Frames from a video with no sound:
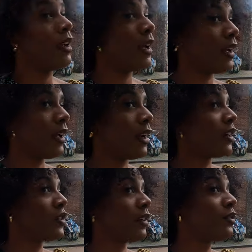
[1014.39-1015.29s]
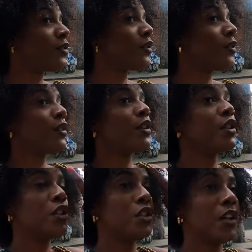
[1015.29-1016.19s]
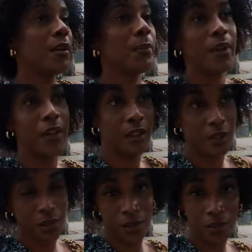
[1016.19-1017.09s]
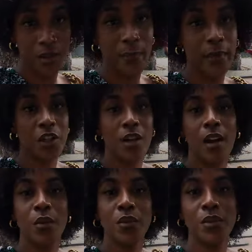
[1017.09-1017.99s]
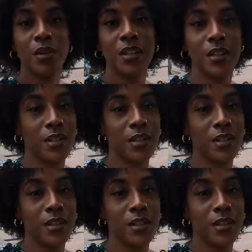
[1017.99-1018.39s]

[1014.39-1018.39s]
And I tried to go for a shape. I'll insert a picture now so you can